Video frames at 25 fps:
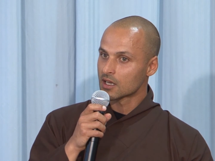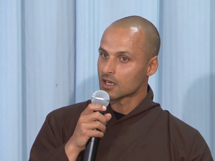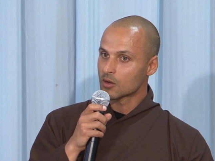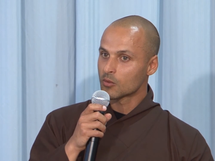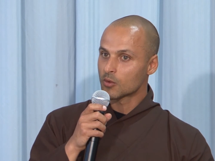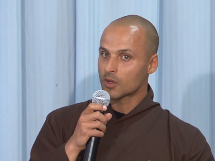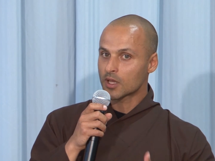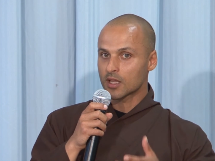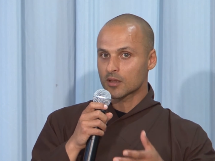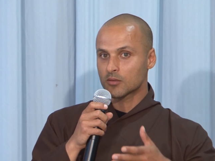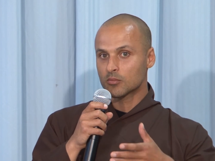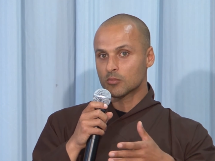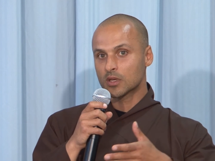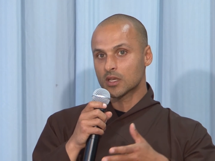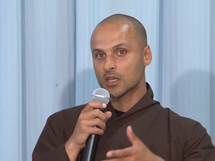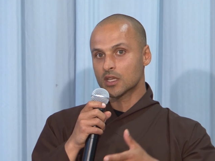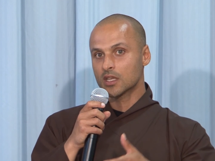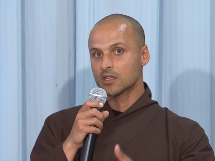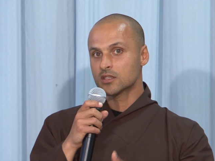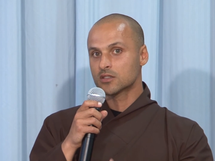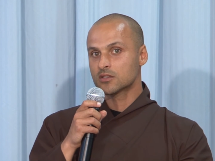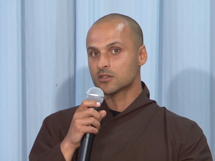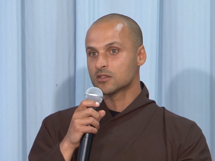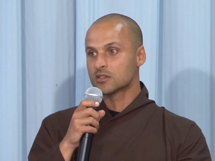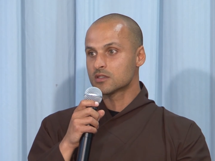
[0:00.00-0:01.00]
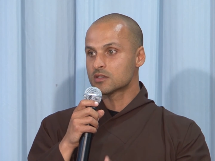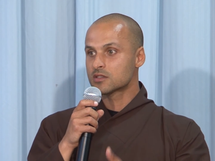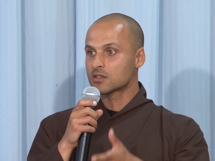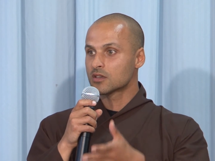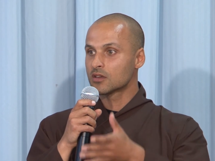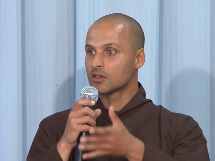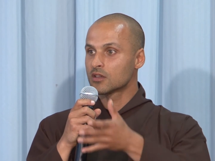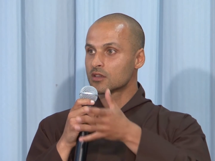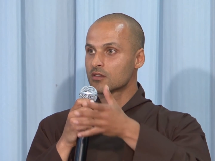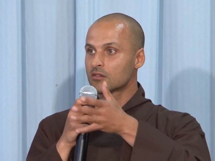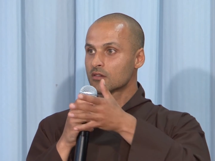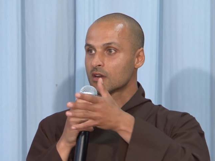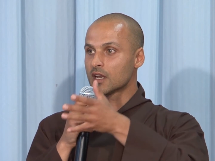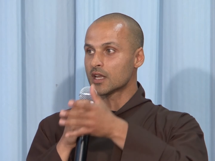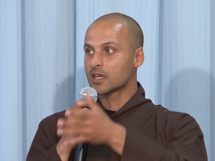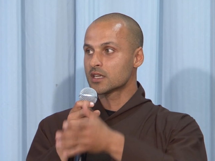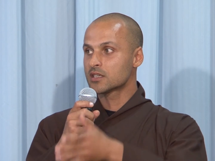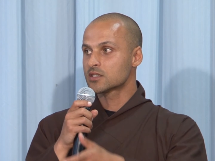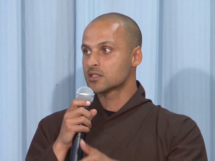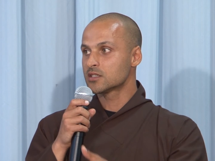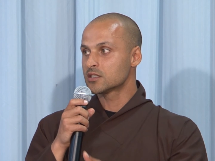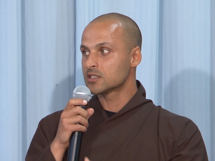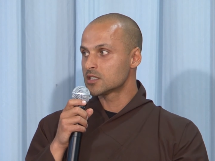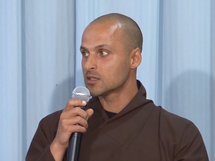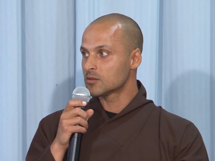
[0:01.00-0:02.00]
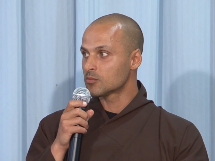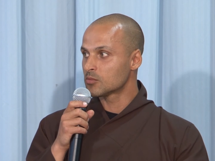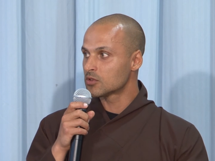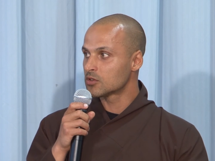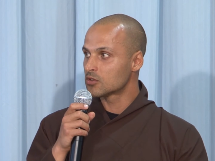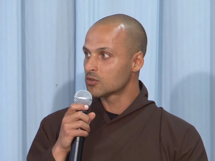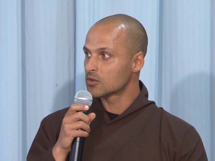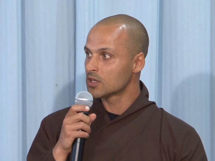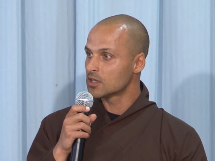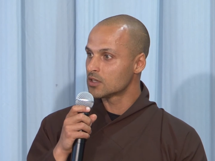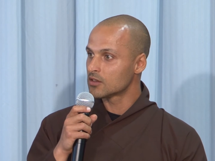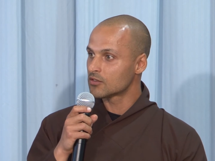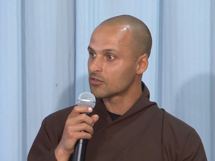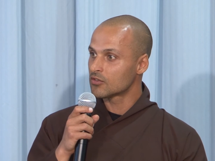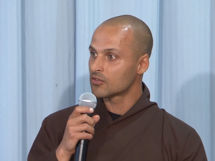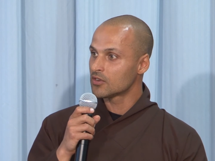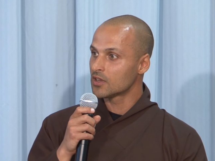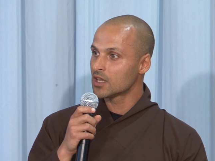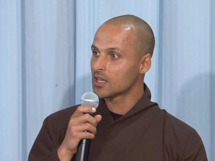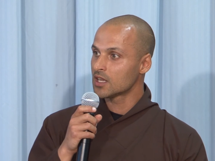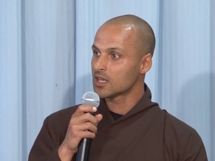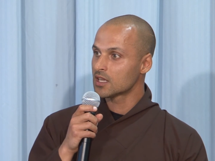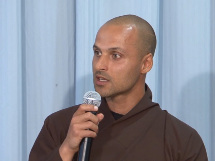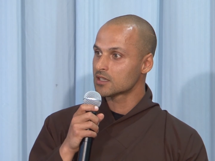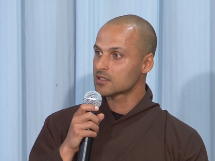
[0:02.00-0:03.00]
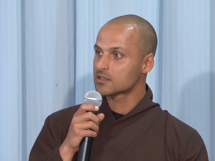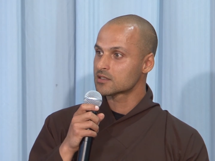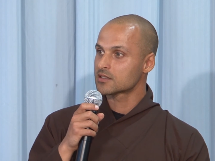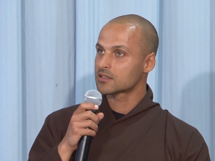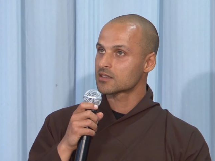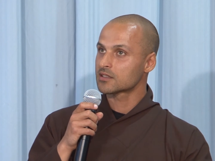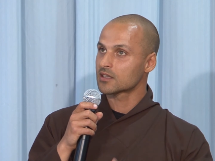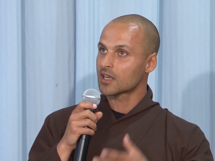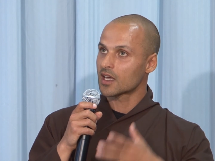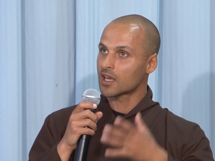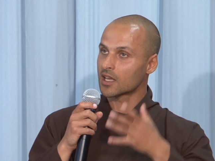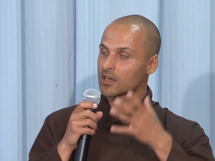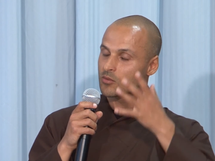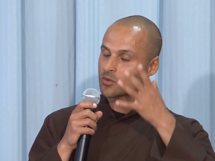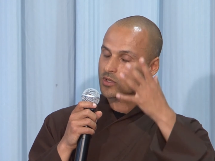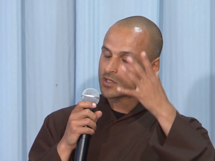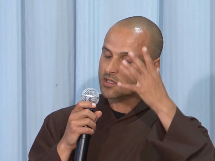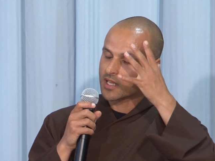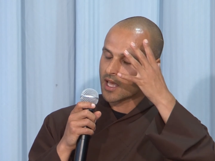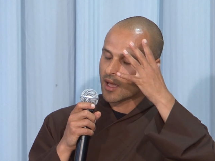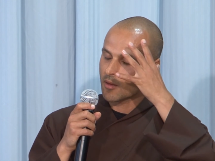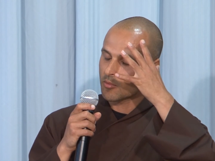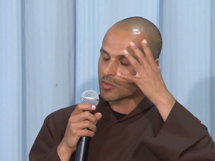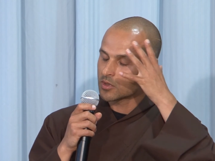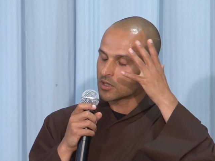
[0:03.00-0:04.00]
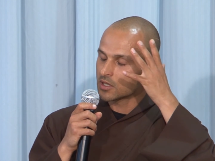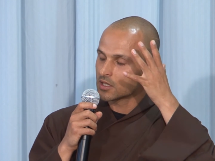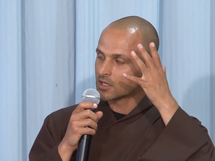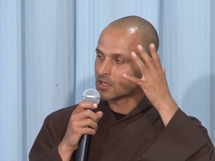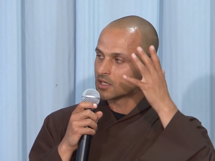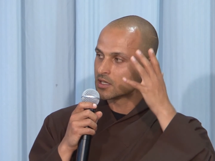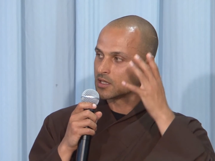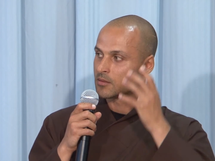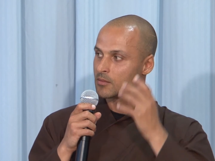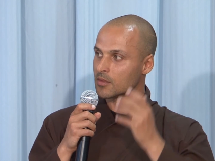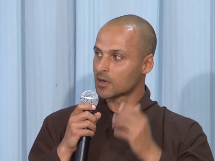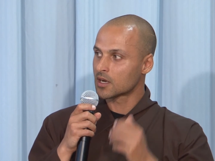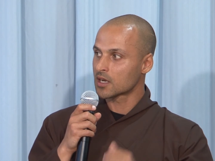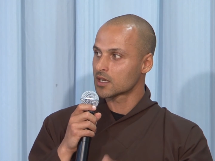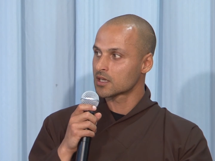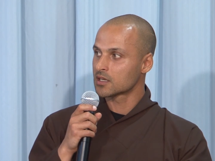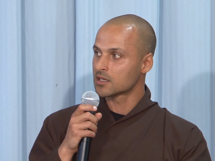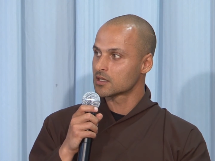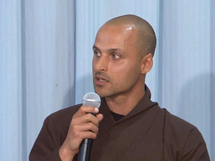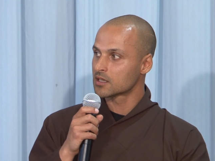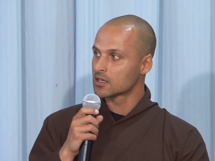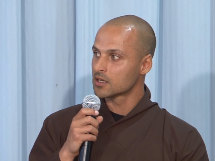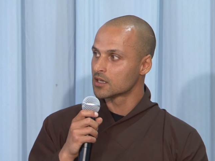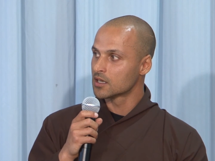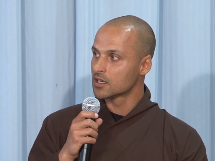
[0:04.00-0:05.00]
we can begin to discern the relationship between the feelings and what's happening in the mind.